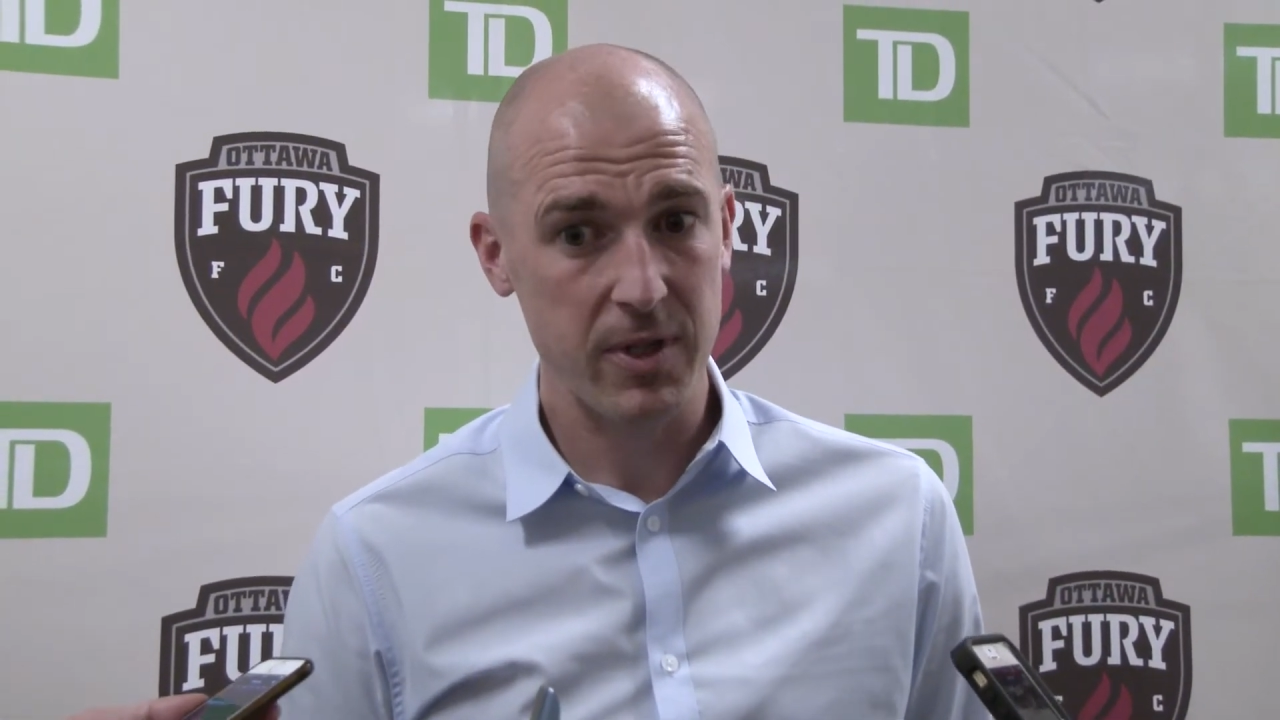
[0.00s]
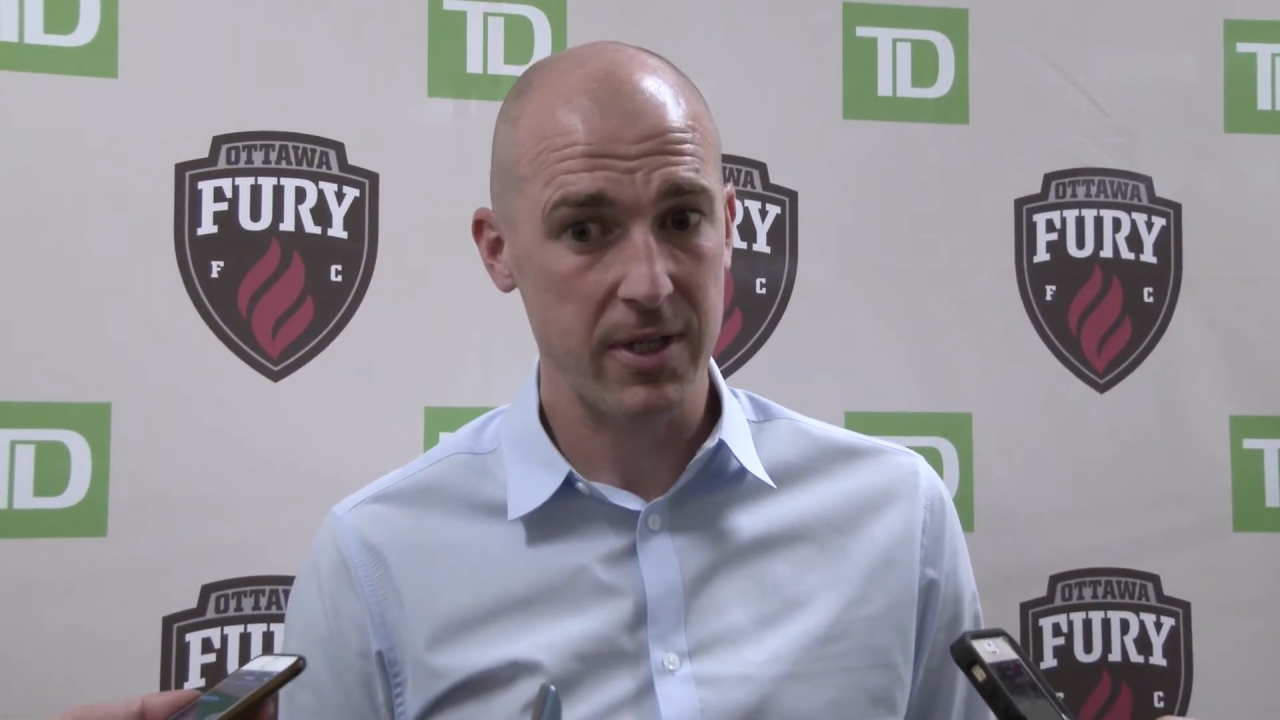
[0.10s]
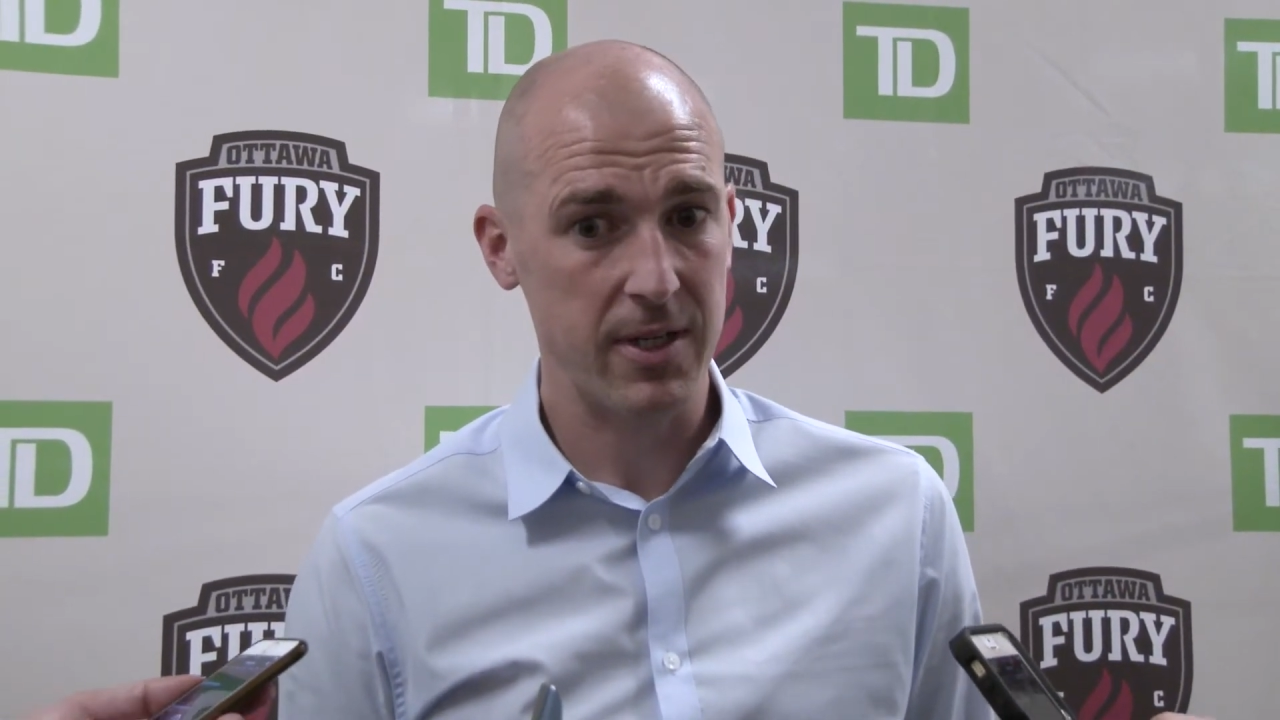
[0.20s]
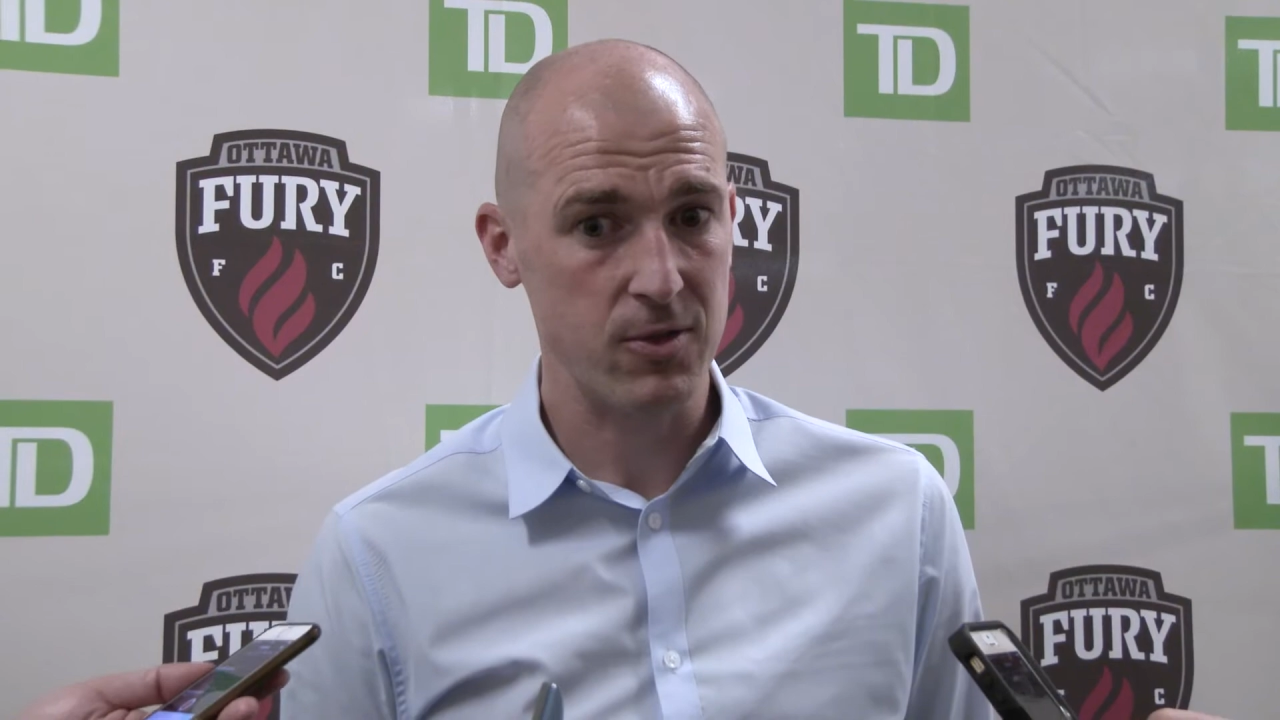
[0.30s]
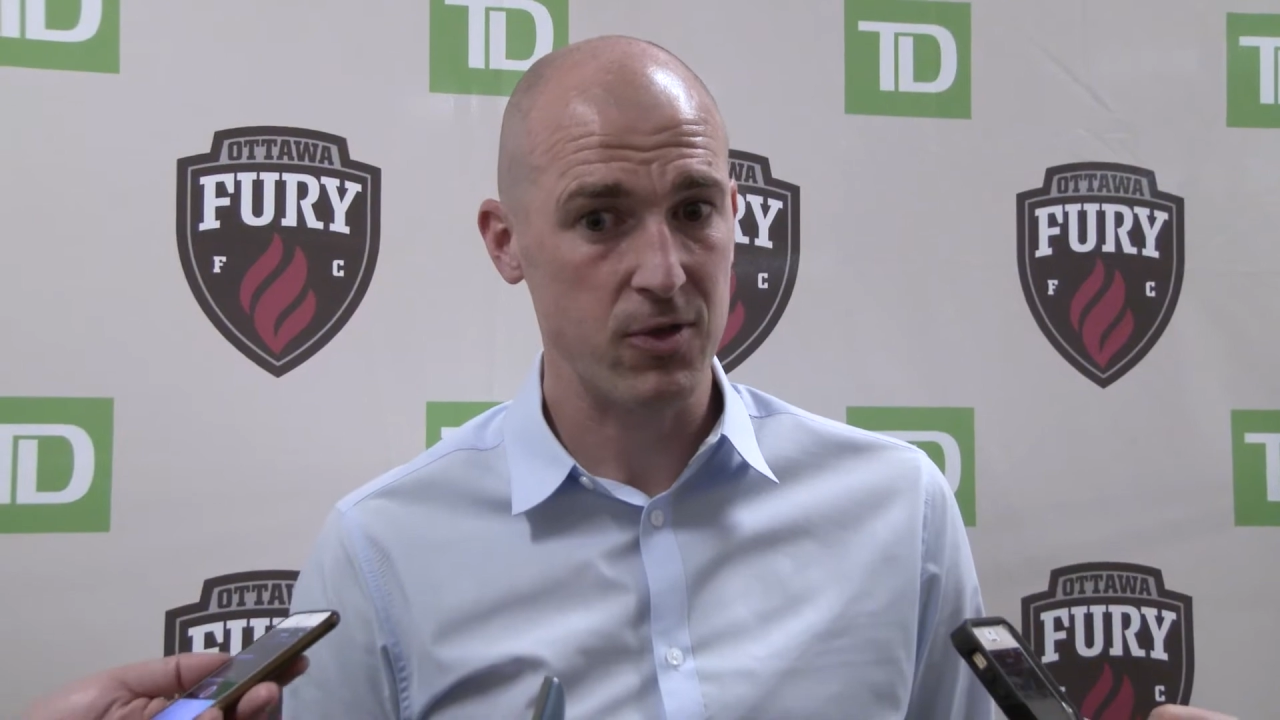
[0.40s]

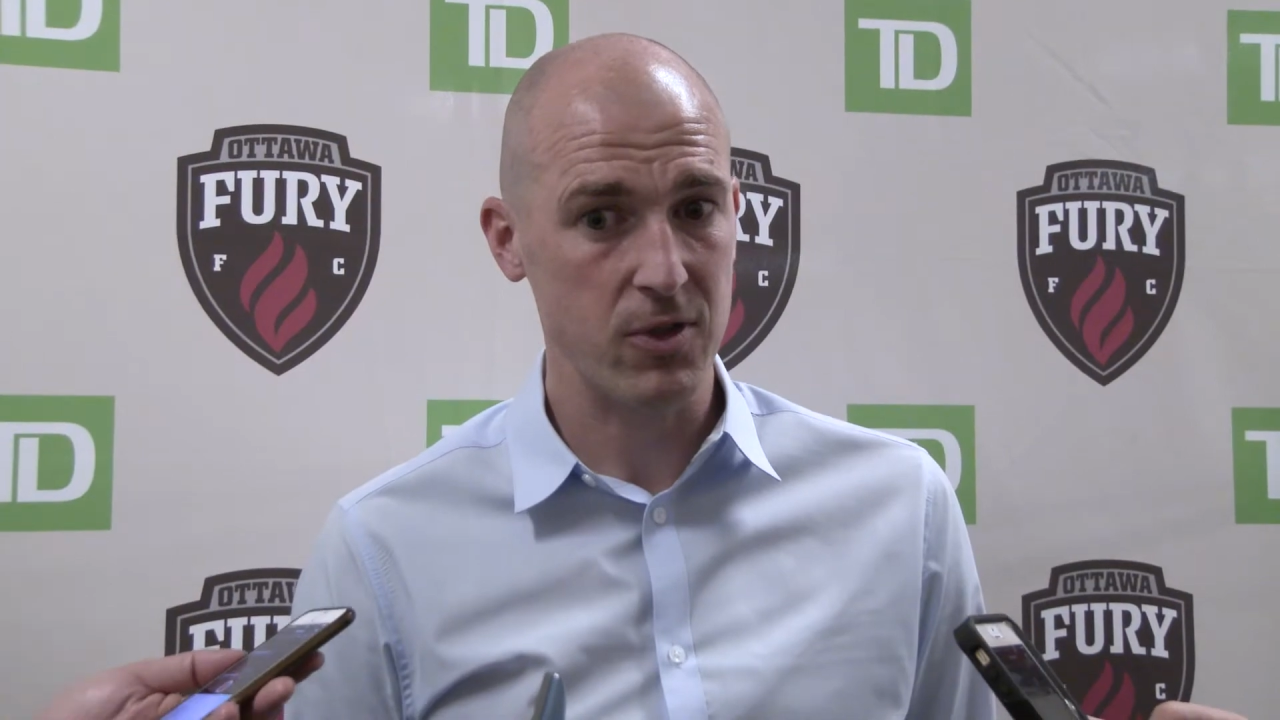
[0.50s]
week against